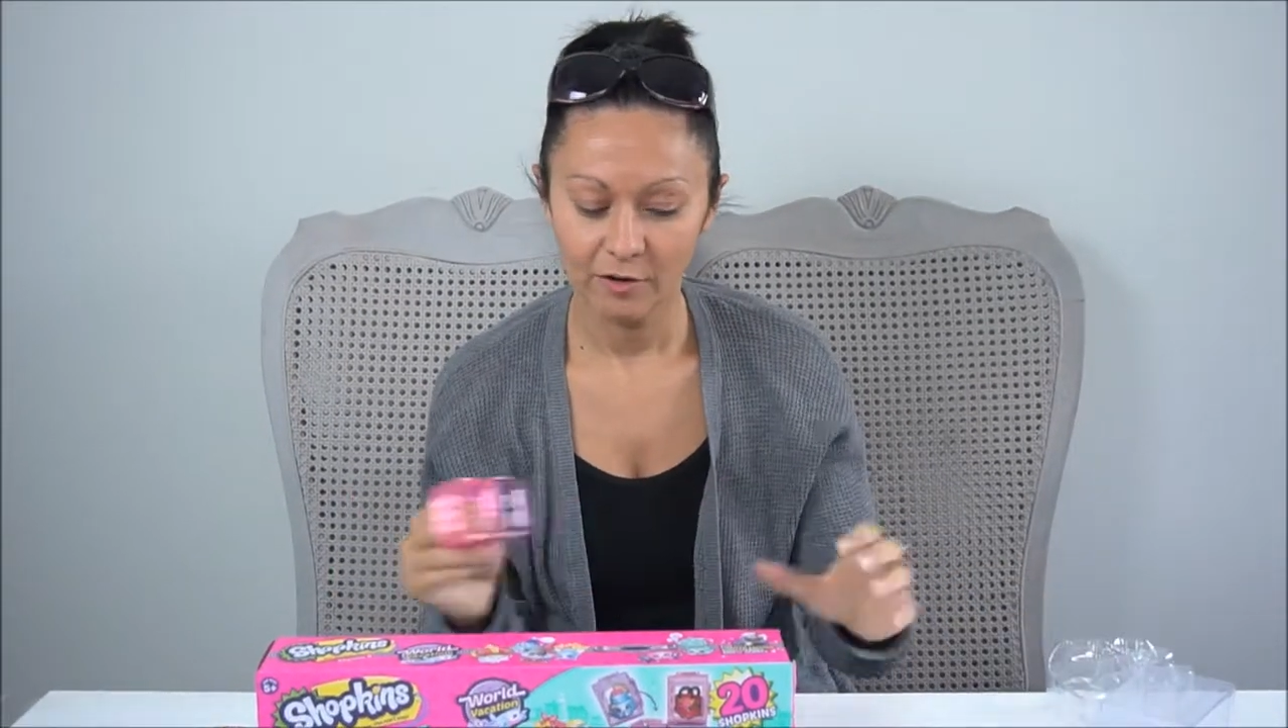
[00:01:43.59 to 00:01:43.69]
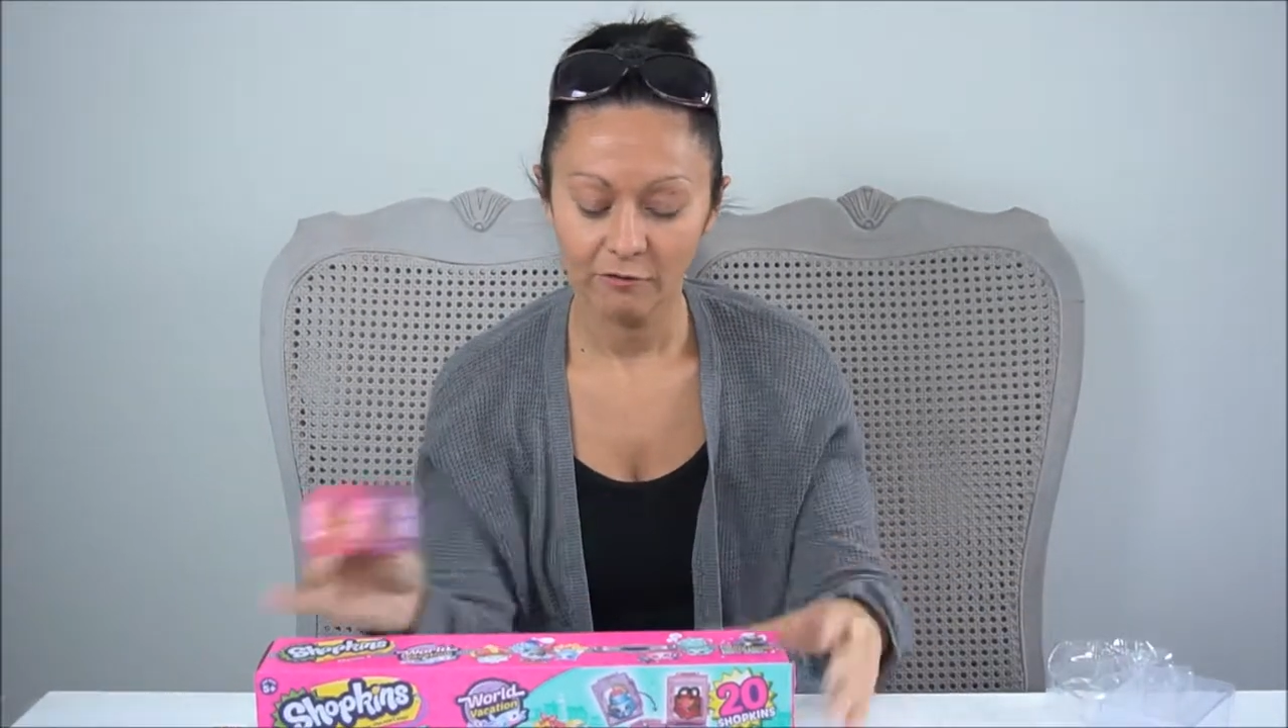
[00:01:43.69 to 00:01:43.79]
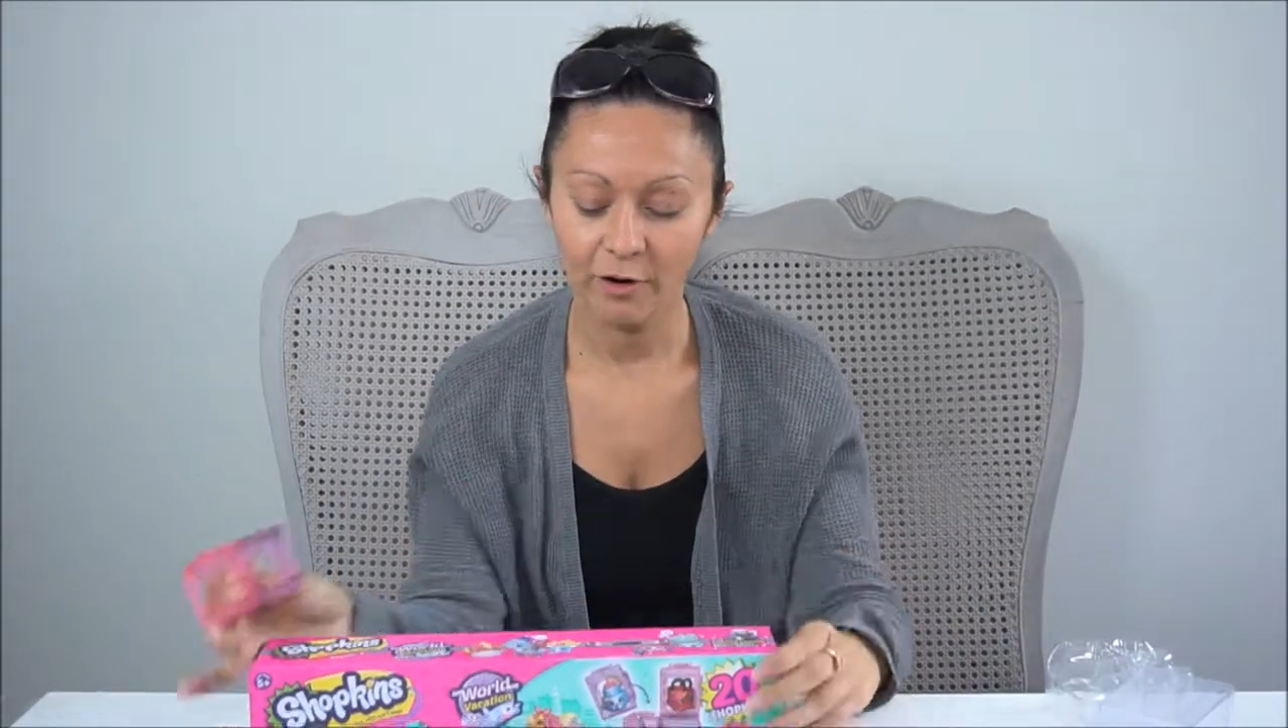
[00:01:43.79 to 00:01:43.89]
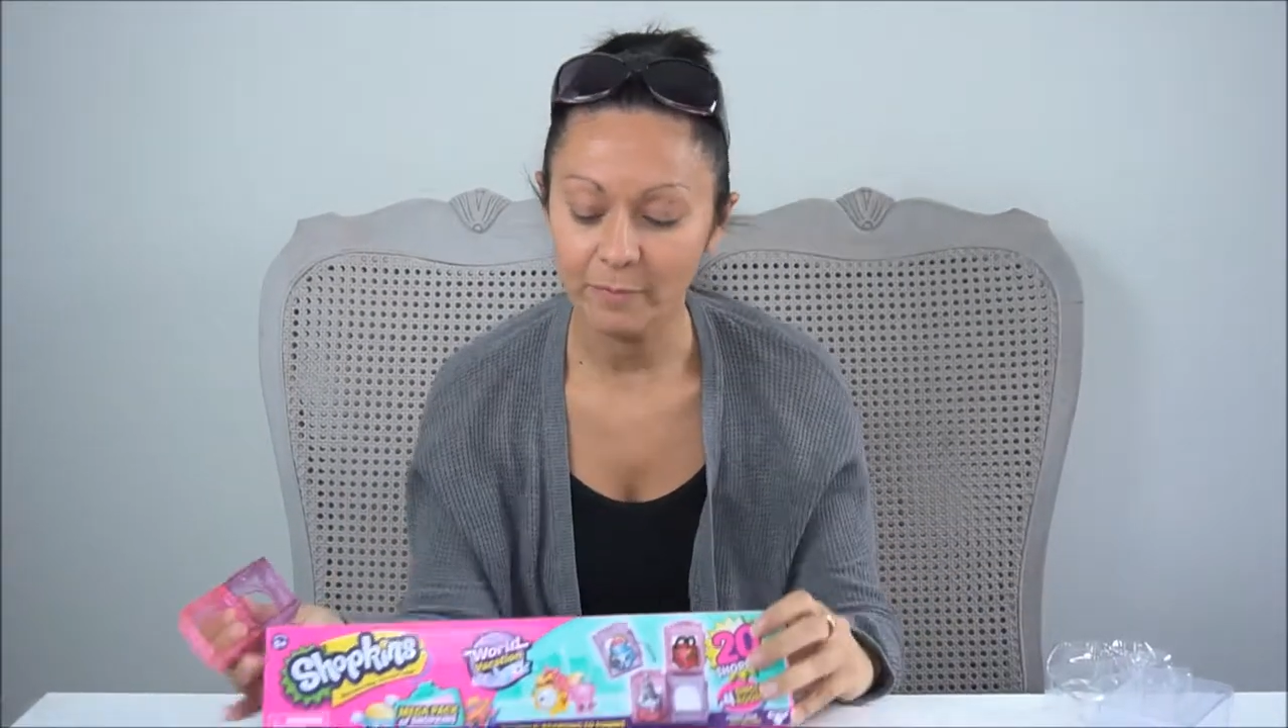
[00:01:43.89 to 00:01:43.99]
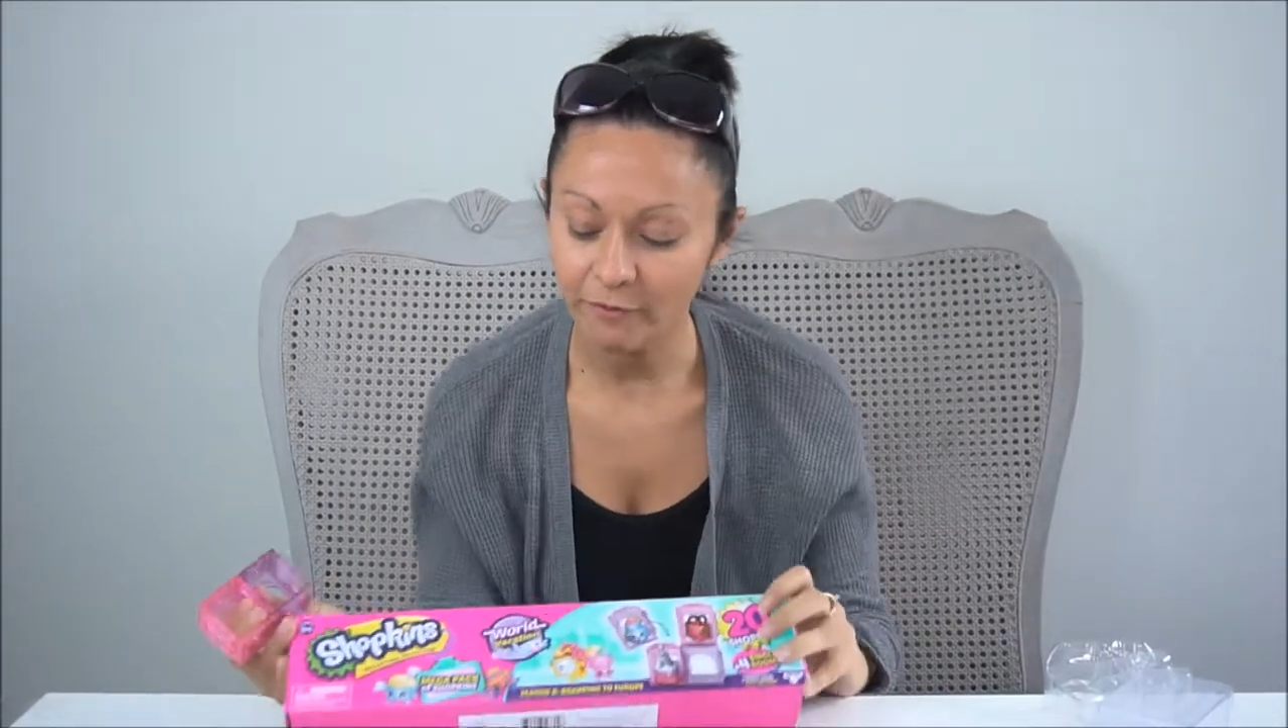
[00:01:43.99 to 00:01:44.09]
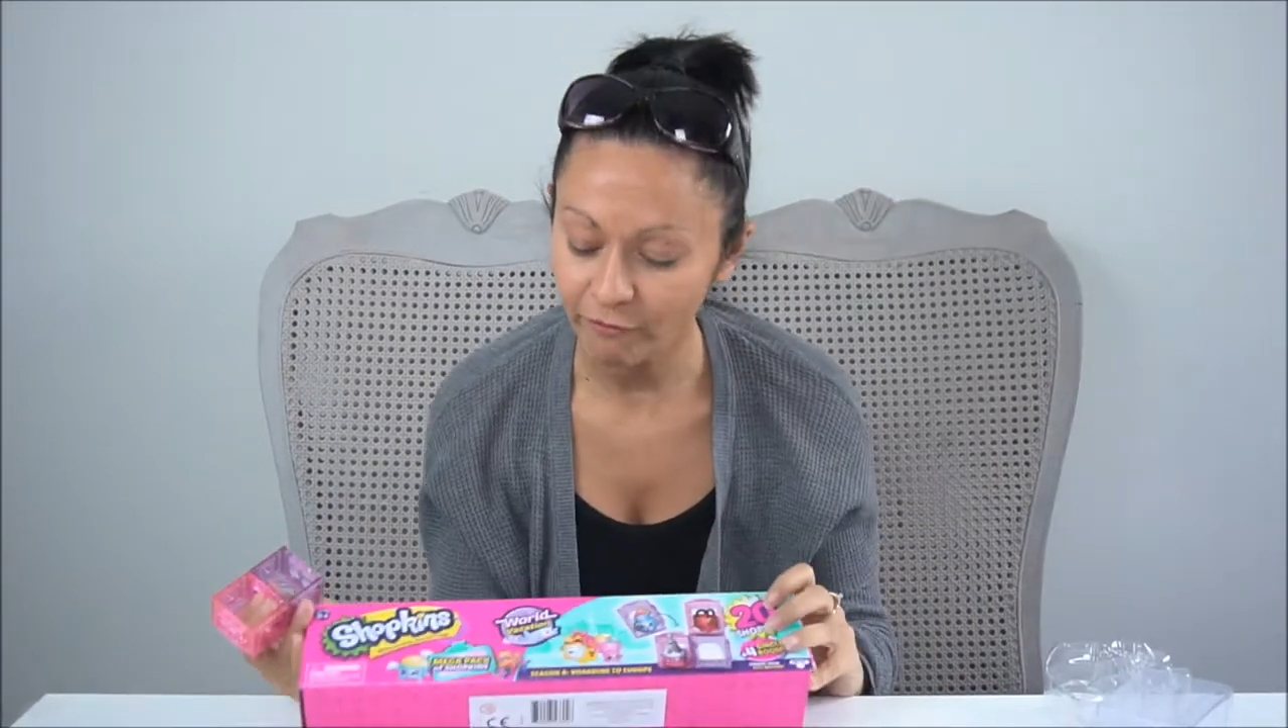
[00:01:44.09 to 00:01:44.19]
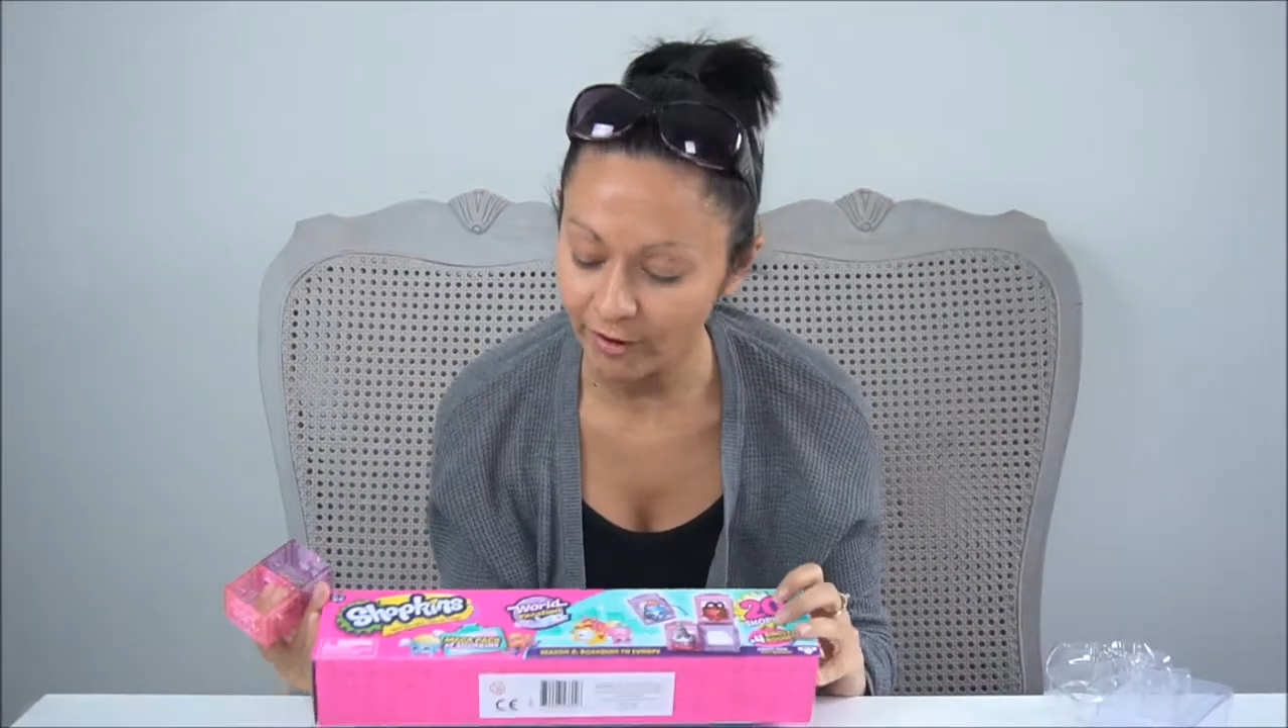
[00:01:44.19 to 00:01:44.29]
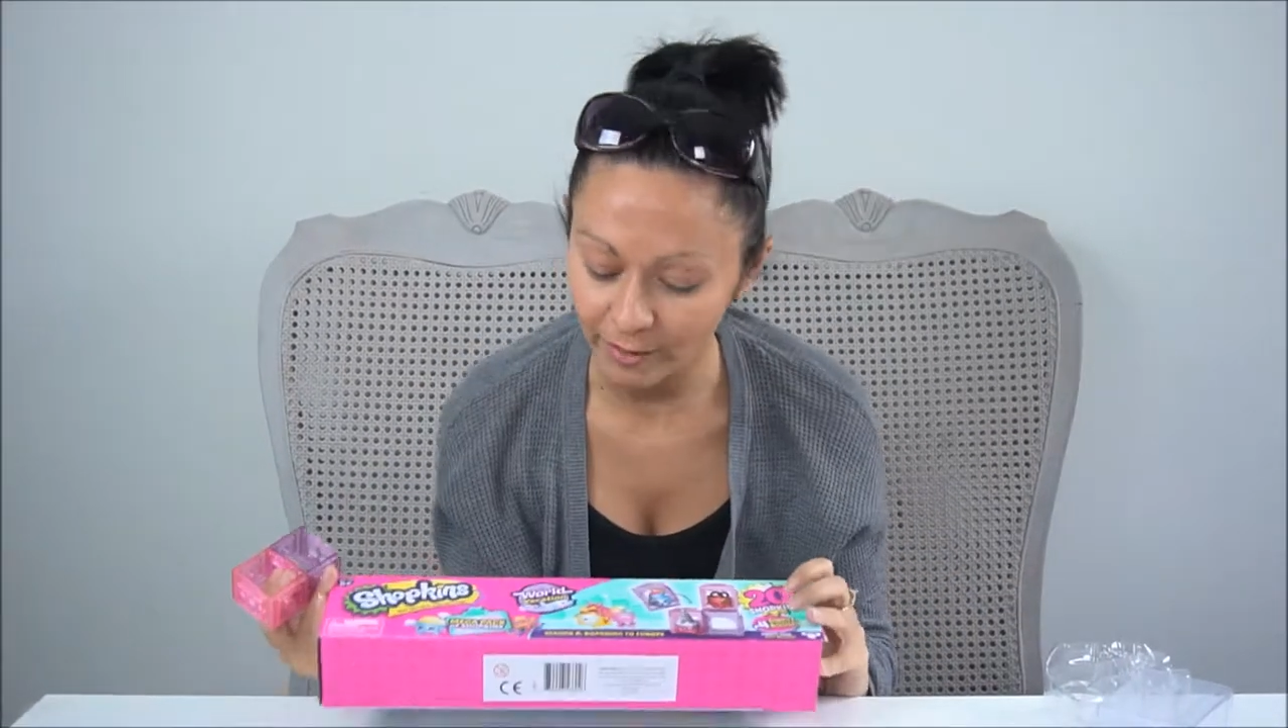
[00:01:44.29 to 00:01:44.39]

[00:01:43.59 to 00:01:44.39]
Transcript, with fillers: from the front